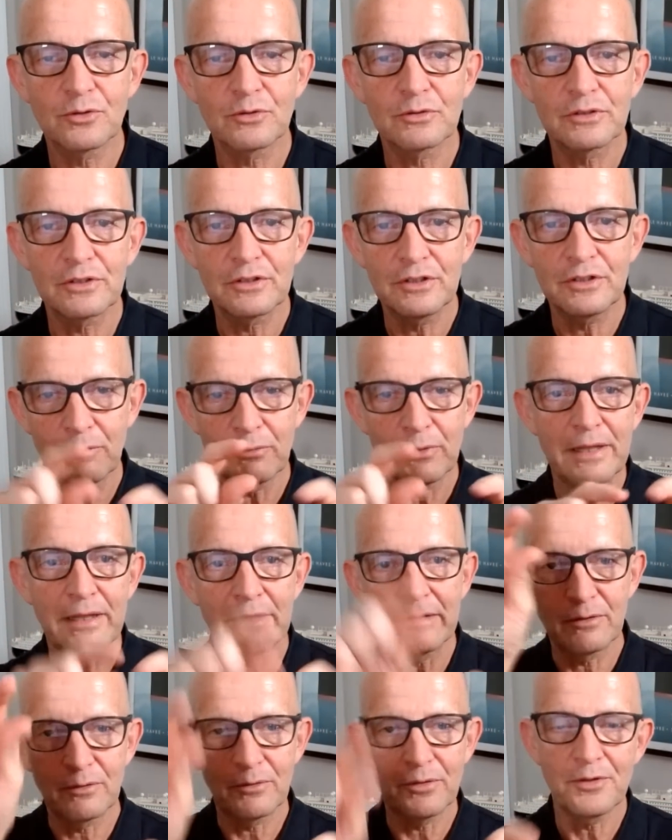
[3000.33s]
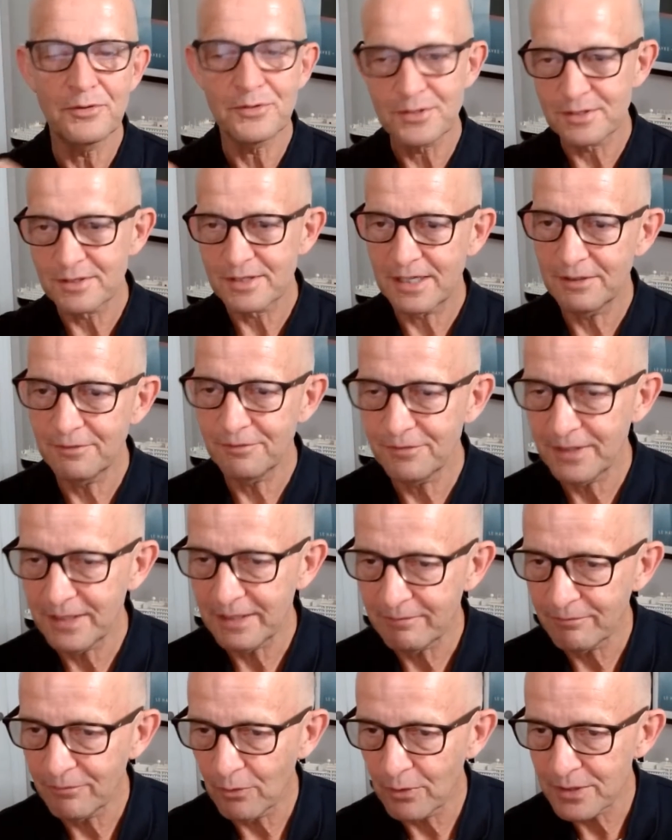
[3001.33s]
you know, with all those kind of funny
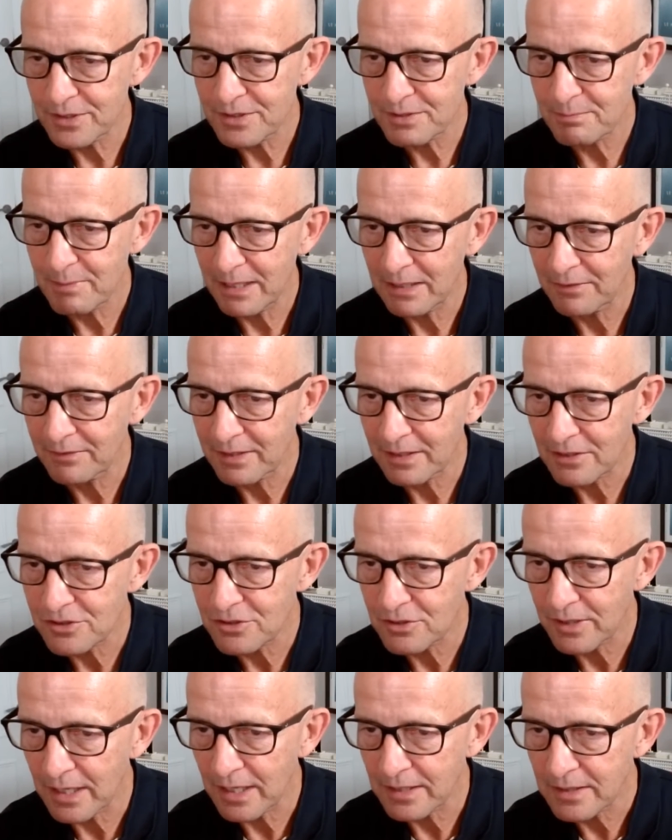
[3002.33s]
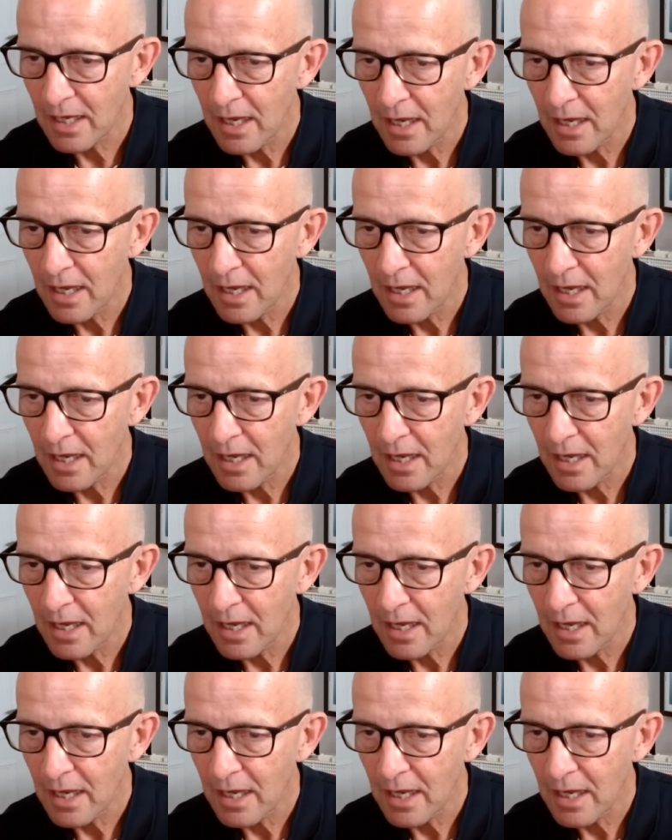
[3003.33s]
voicemail things you get.